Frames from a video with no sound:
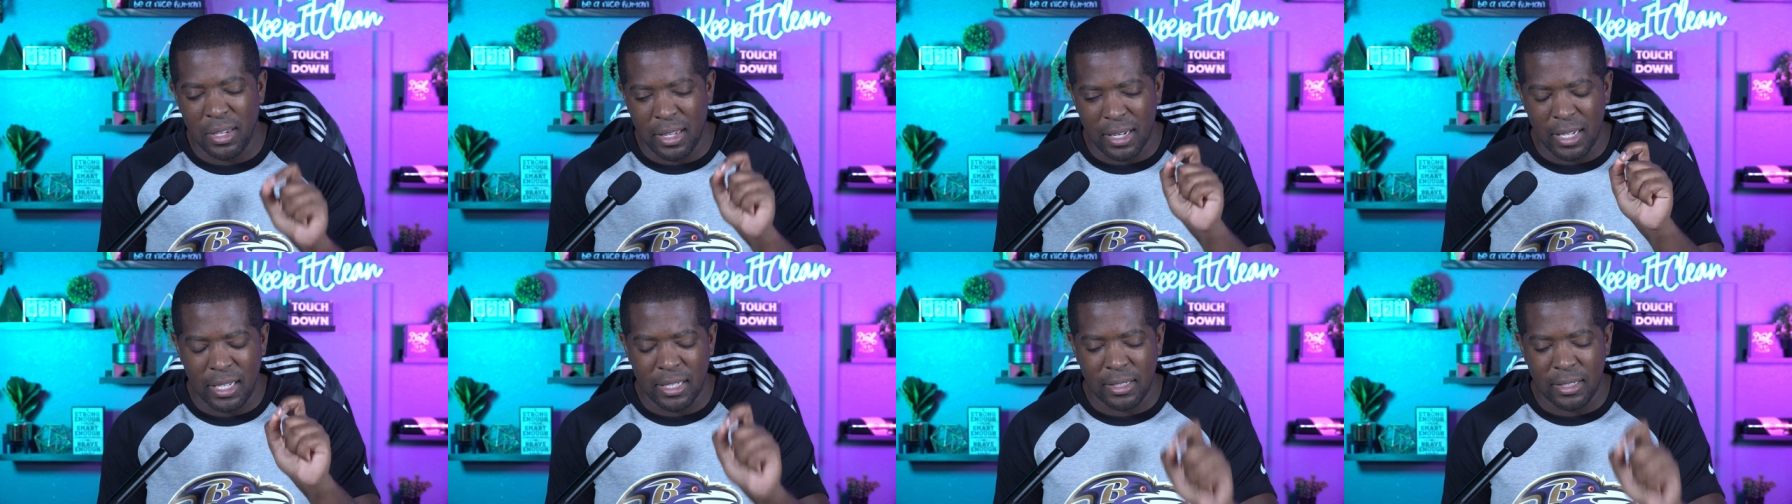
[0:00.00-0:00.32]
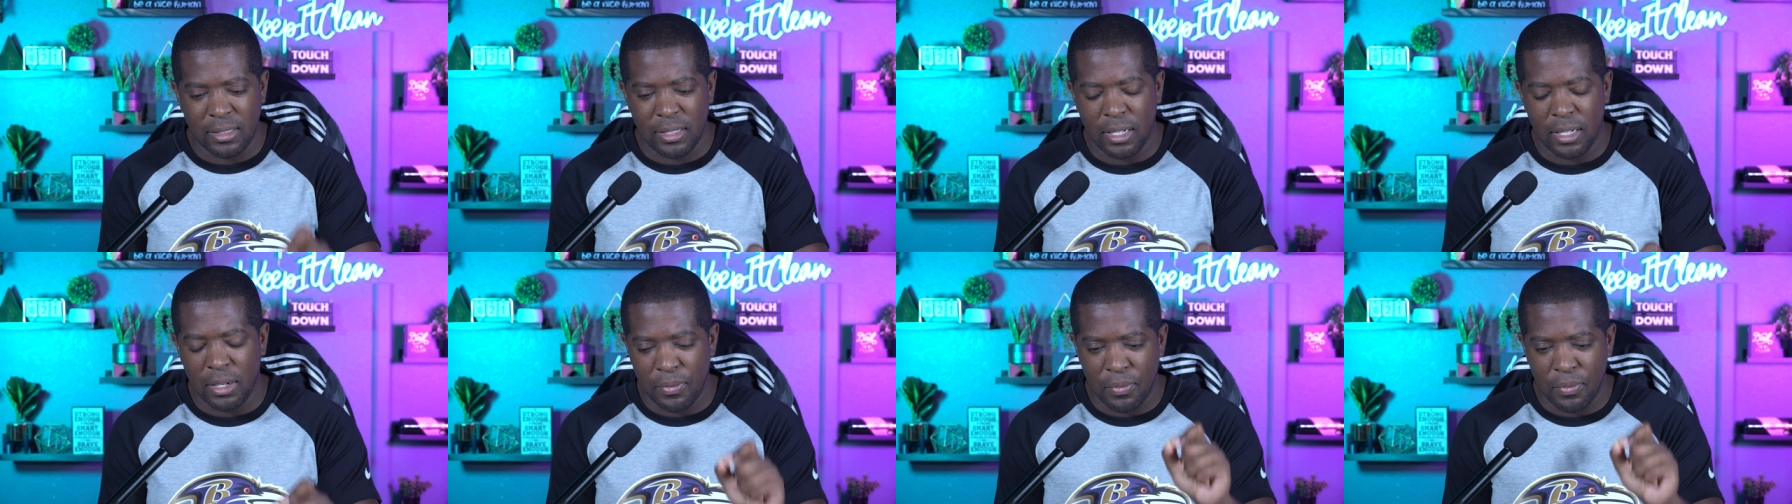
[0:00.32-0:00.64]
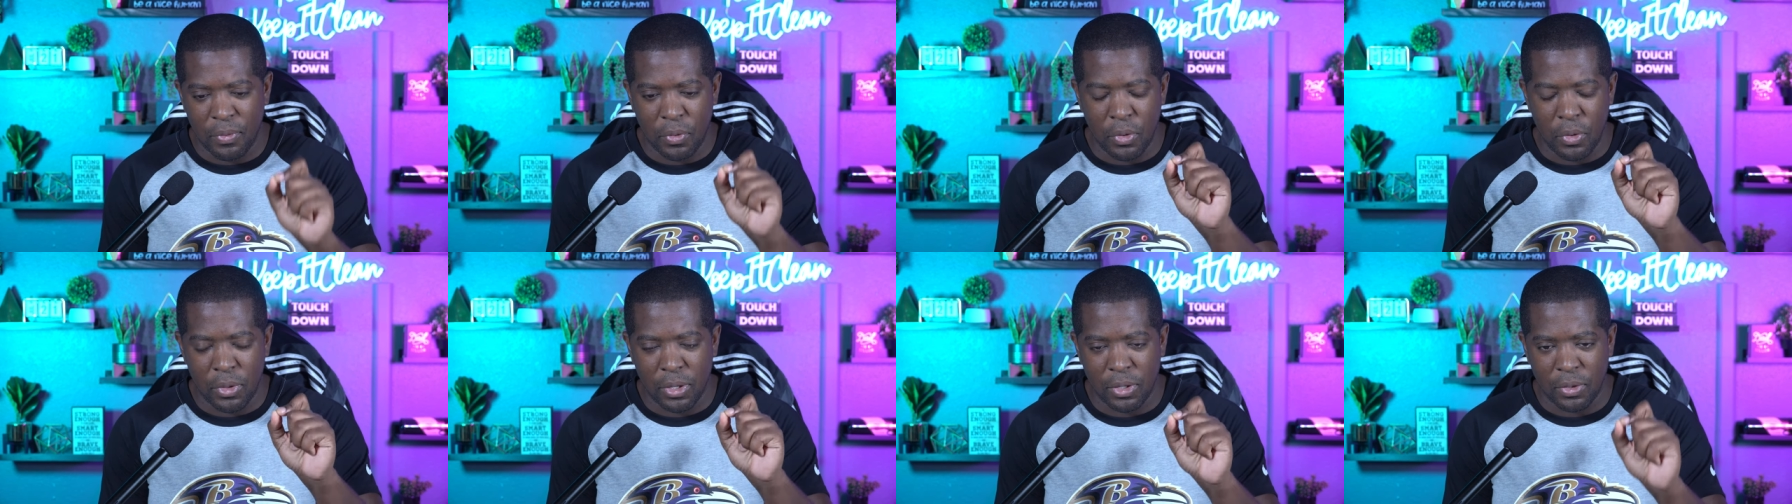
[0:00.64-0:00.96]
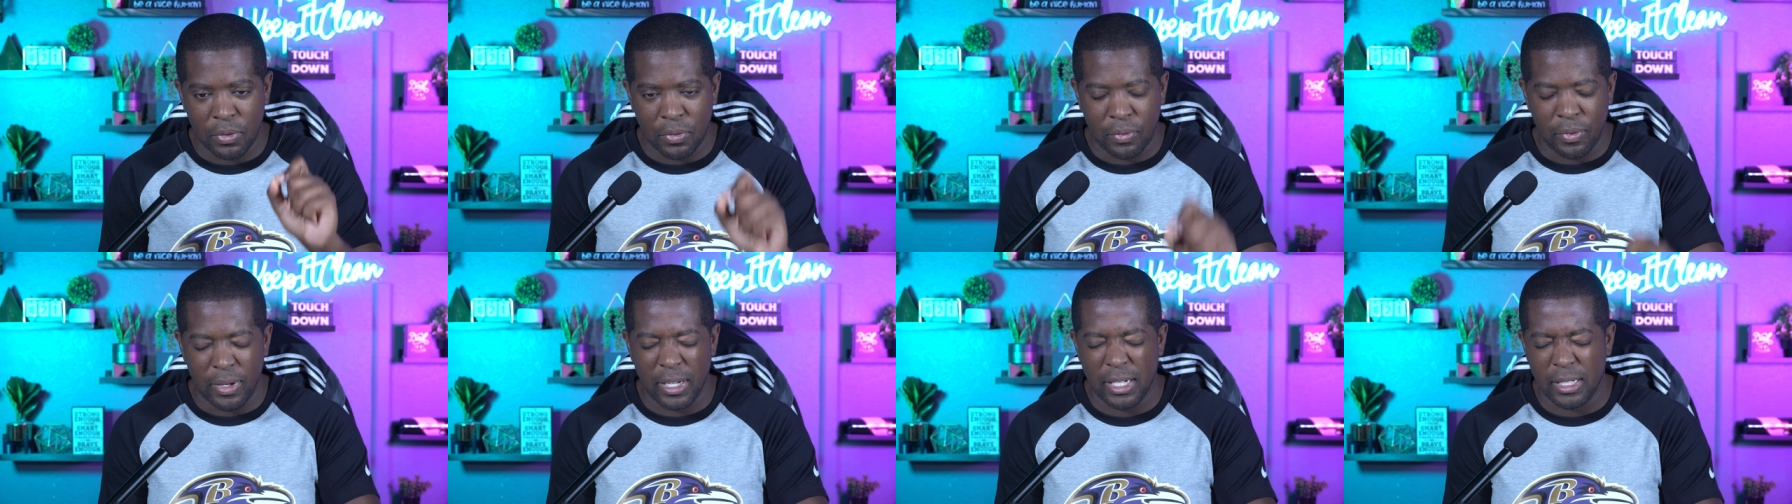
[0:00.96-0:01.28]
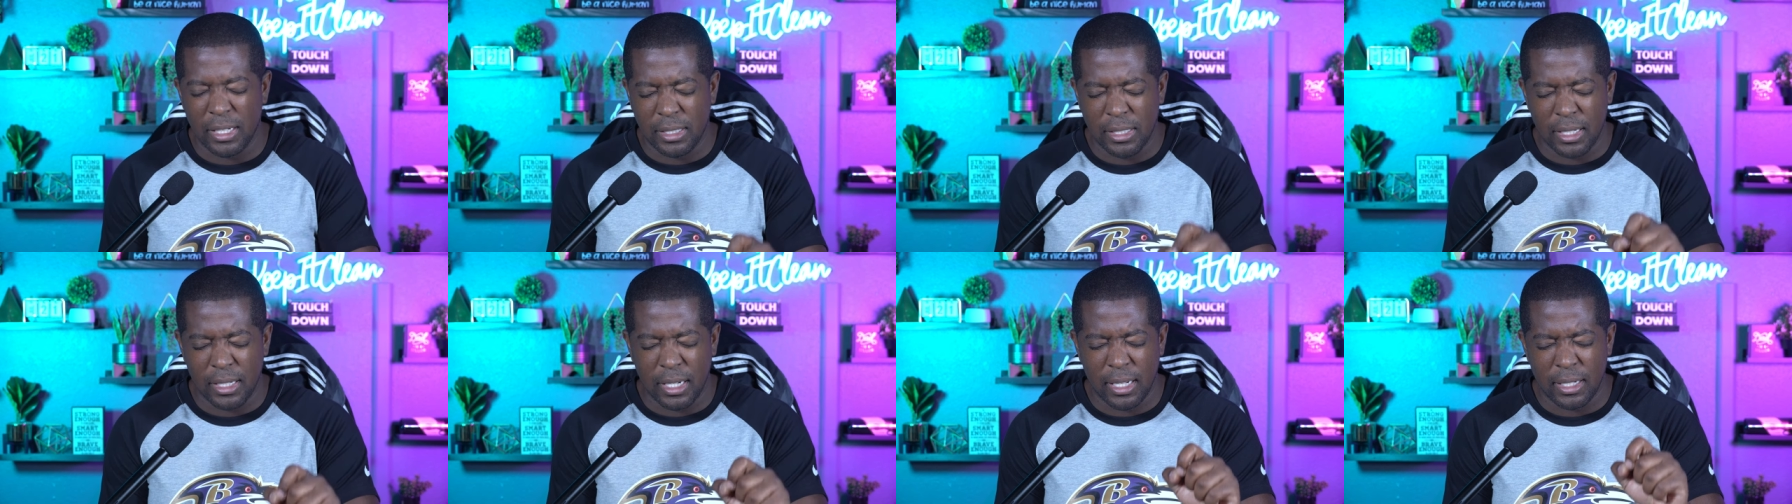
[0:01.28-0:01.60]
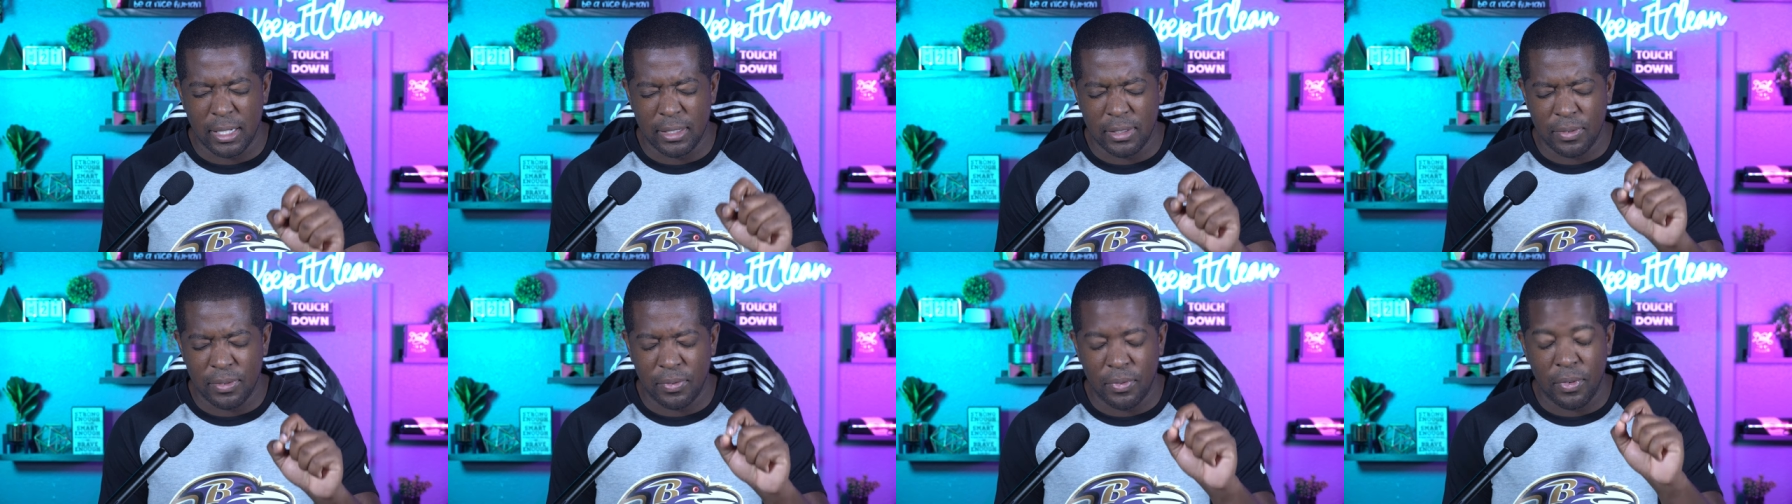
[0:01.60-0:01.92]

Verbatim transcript: that he's done for this franchise,